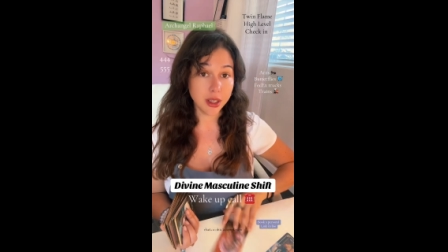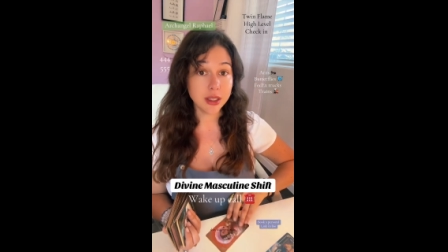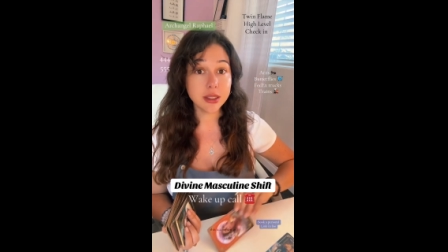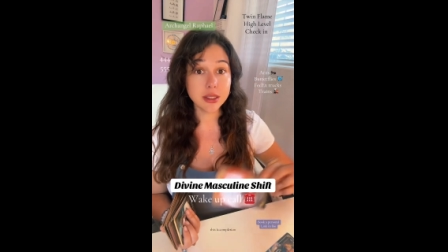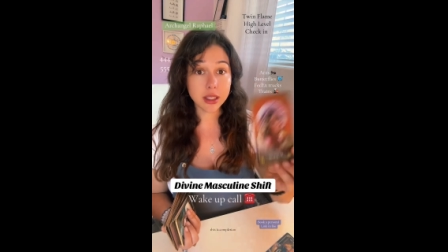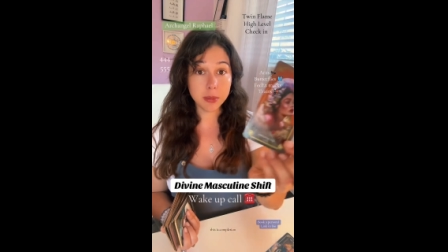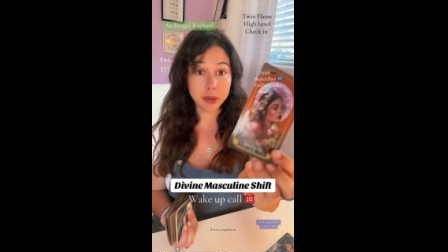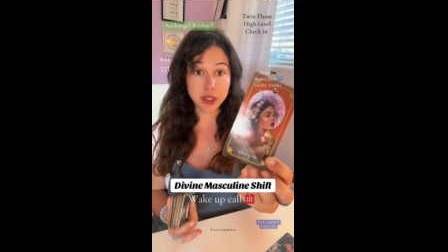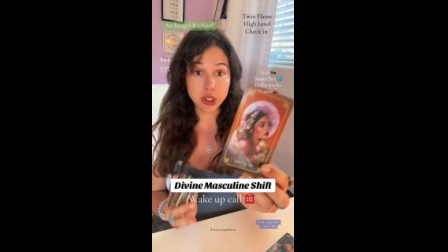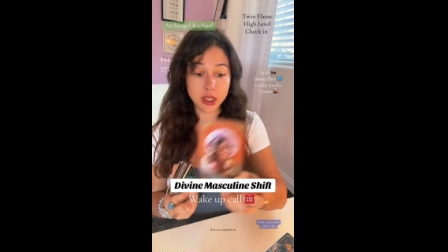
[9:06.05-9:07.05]
This is
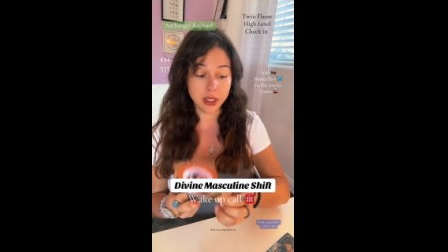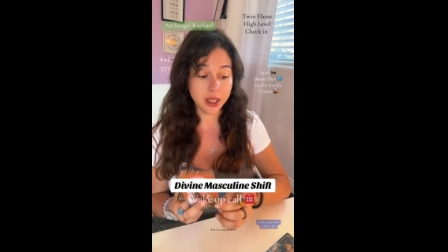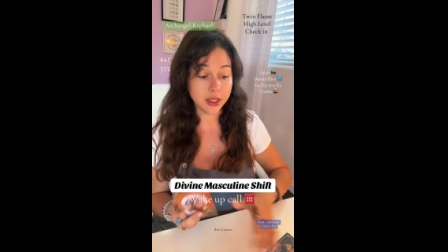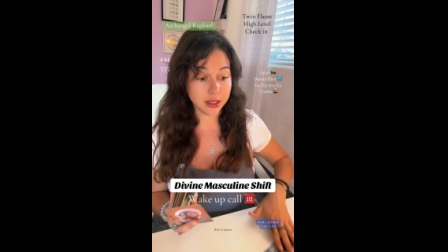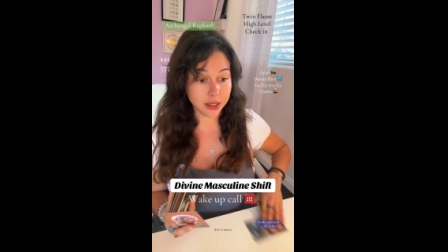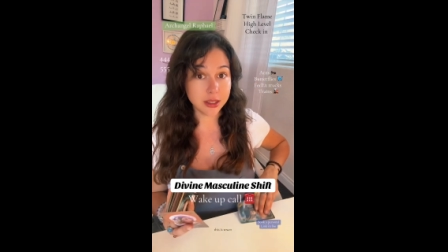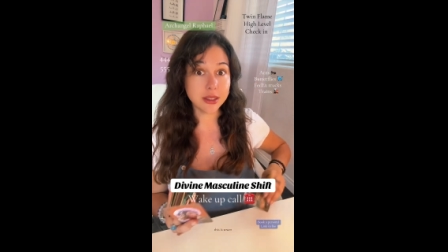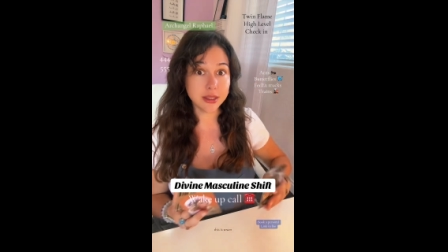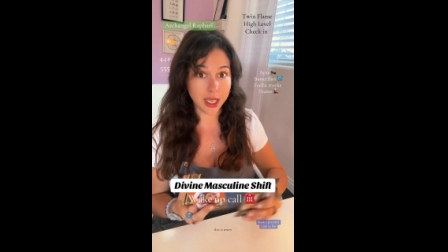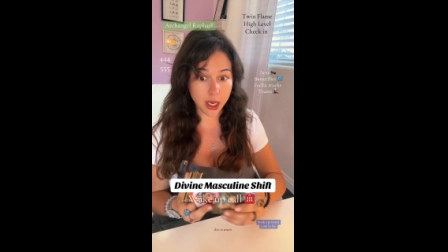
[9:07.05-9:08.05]
completion. This is
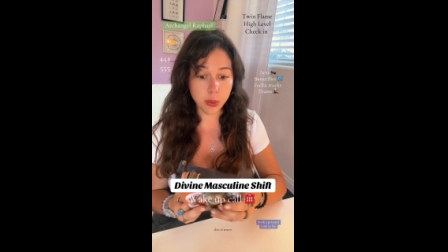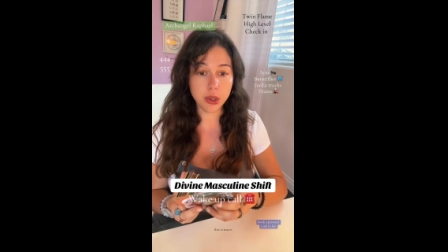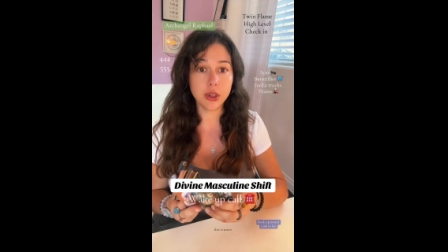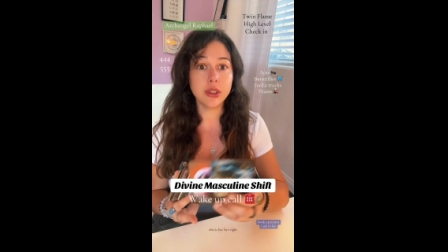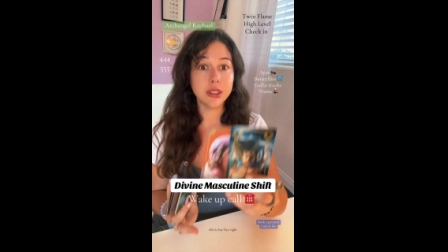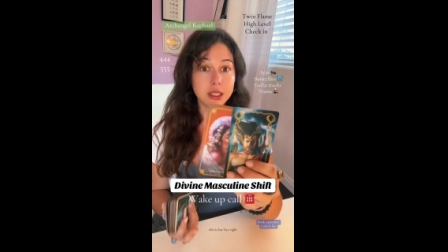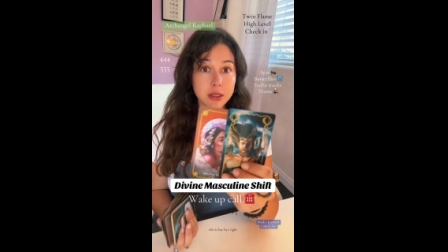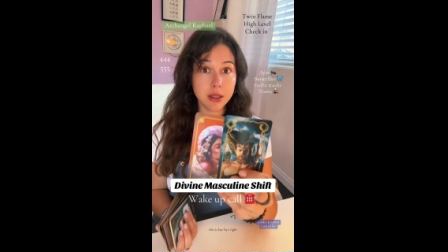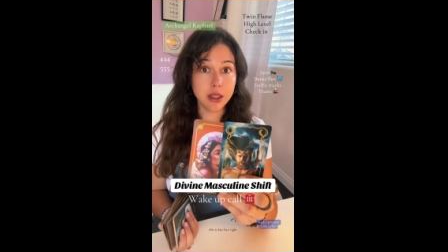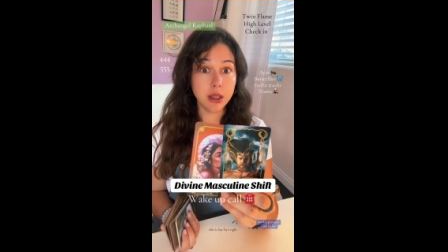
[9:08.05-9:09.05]
tower. This
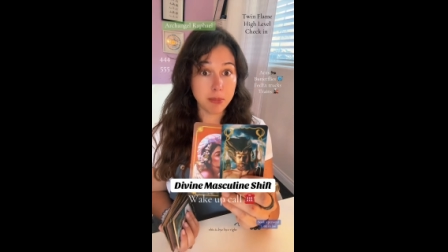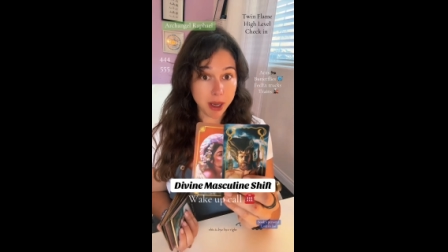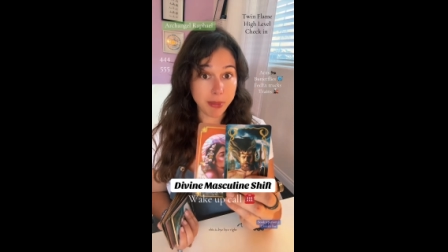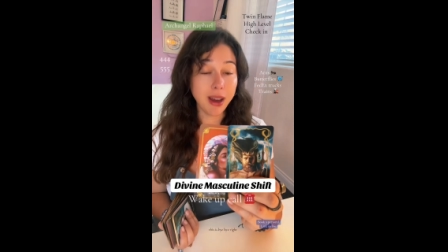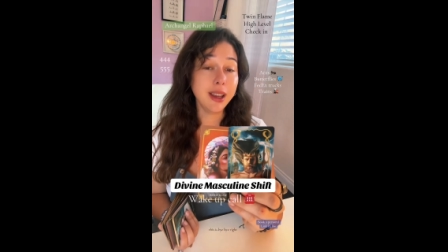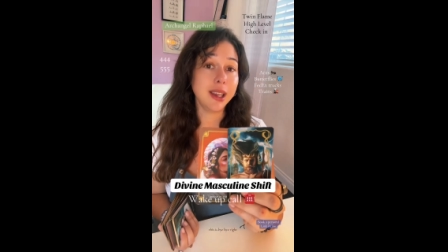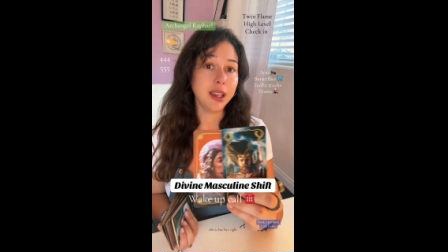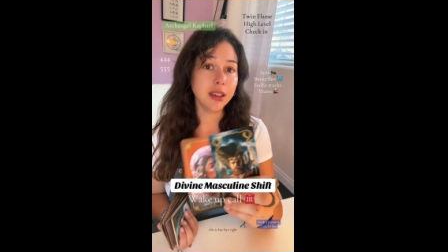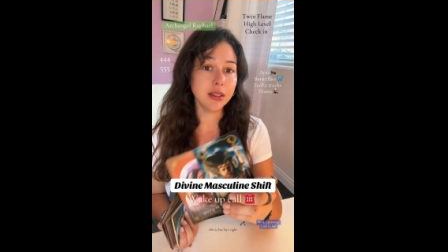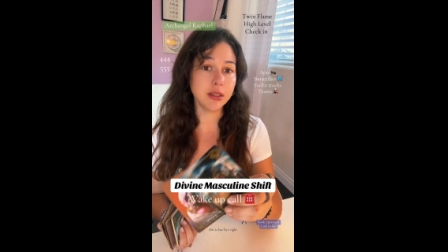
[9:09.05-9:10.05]
is bye-bye,
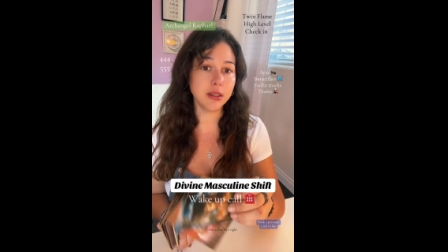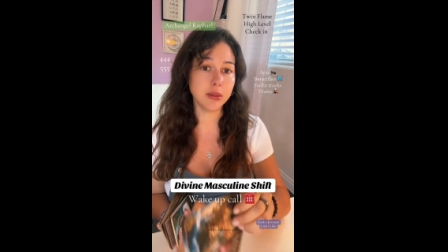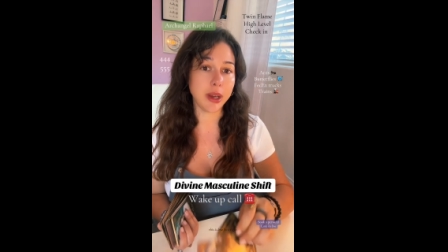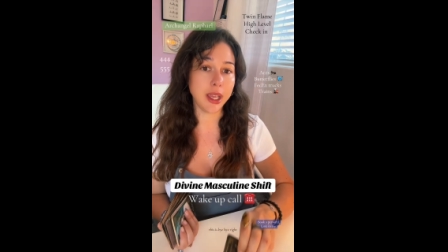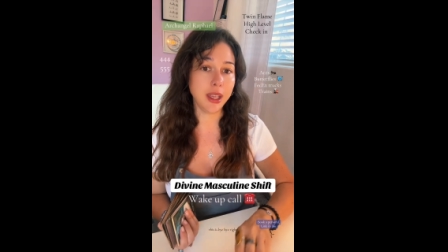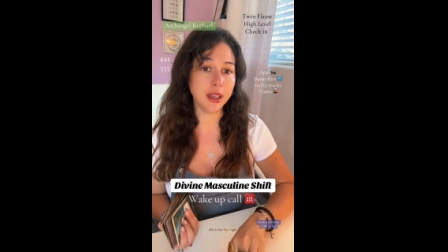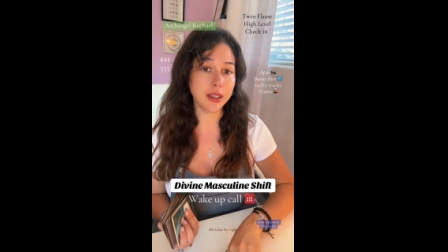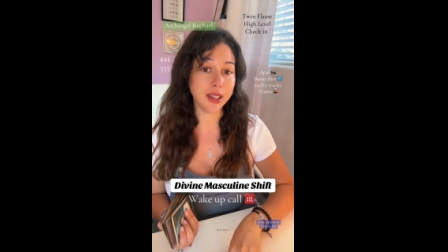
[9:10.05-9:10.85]
right?